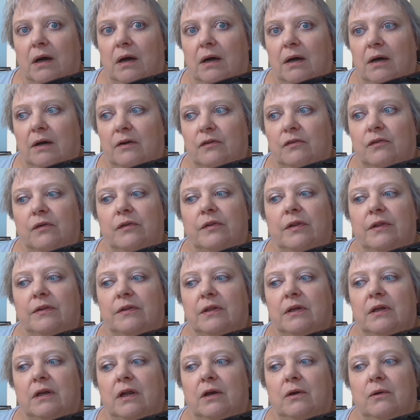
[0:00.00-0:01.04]
so that
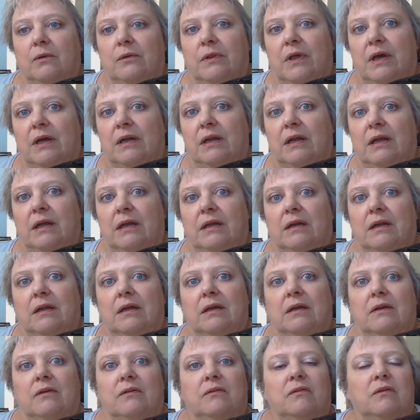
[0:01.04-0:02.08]
they know that it
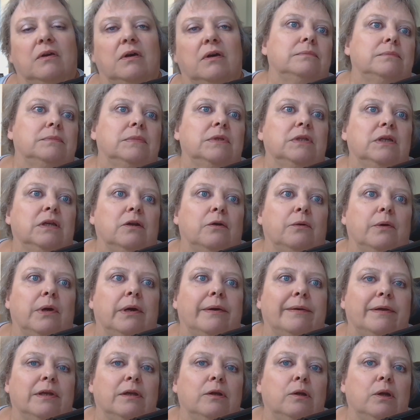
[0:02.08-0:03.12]
is, a
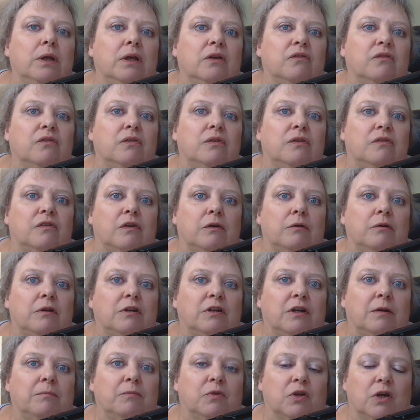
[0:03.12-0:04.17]
unique, sincere
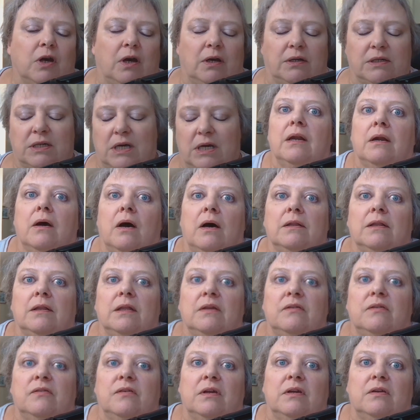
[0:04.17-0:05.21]
attempt to contact. All
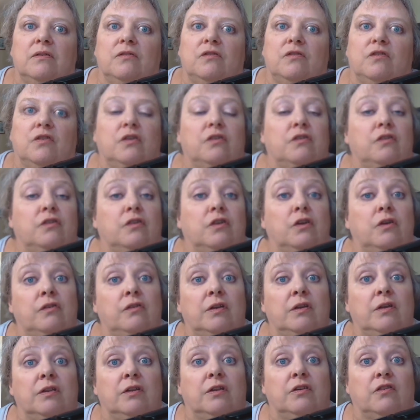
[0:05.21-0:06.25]
this is just
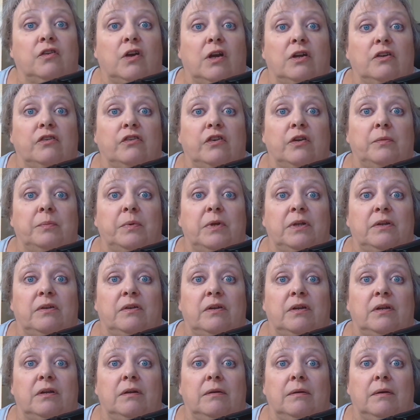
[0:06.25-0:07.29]
using the
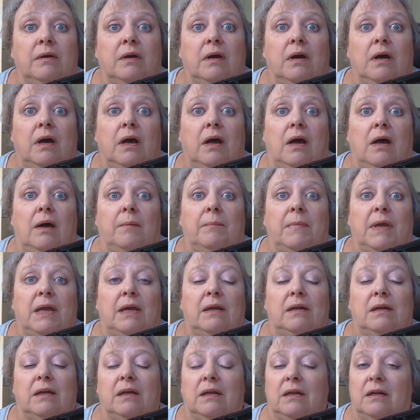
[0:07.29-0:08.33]
ChatGPT, and
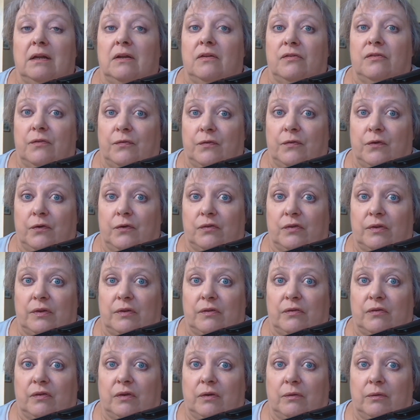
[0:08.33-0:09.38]
it is the first in the
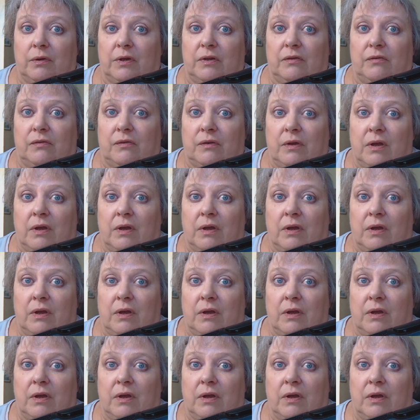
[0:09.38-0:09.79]
series.